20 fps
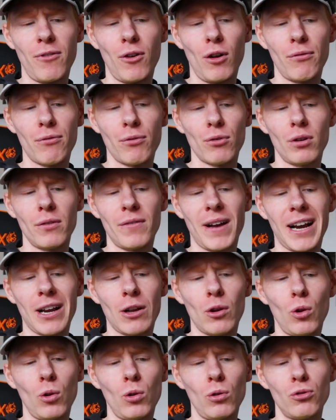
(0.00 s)
forefront of
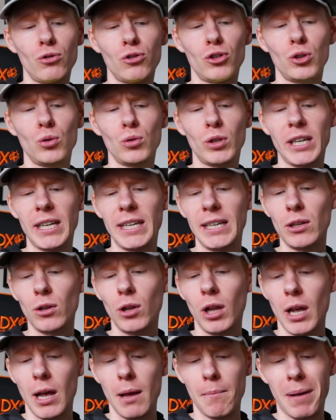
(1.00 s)
ankle to the
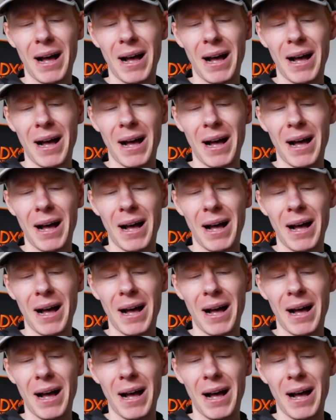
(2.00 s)
heel,